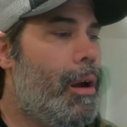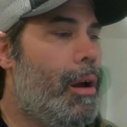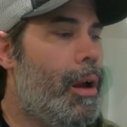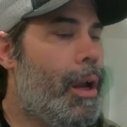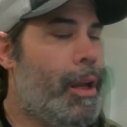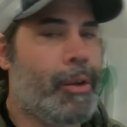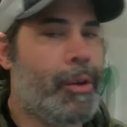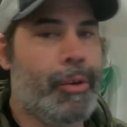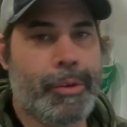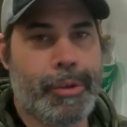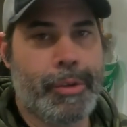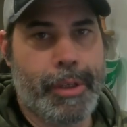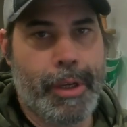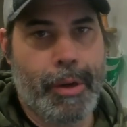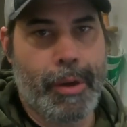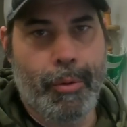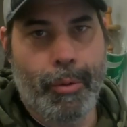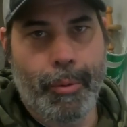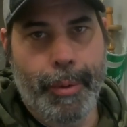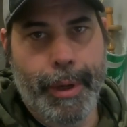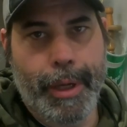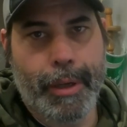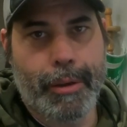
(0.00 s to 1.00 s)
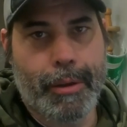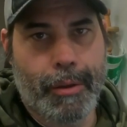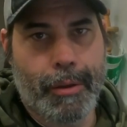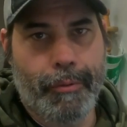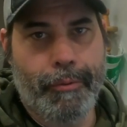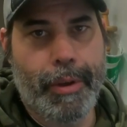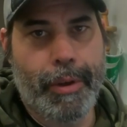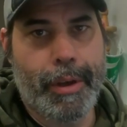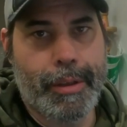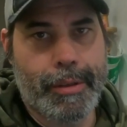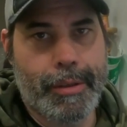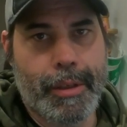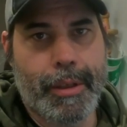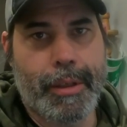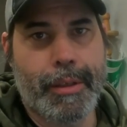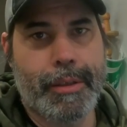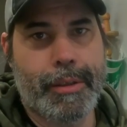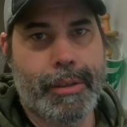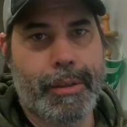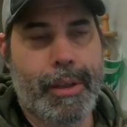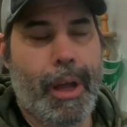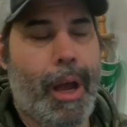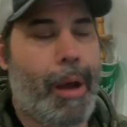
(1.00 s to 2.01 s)
you'll see when we get to the viz that
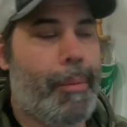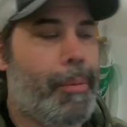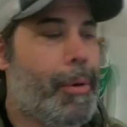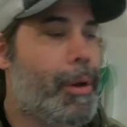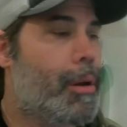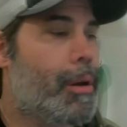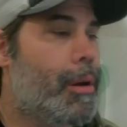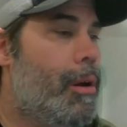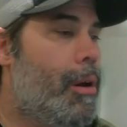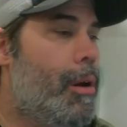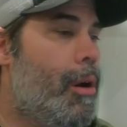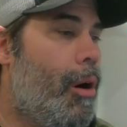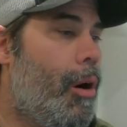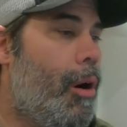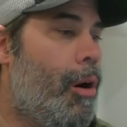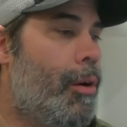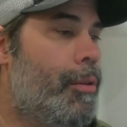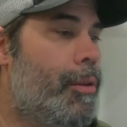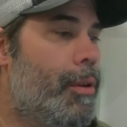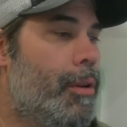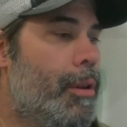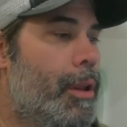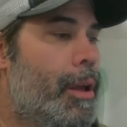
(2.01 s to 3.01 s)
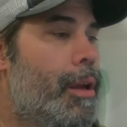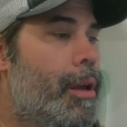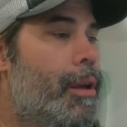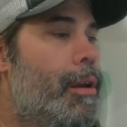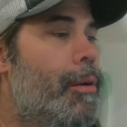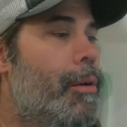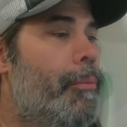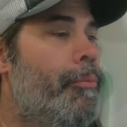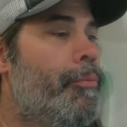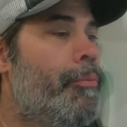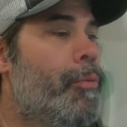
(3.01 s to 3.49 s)
it's stopping on the link.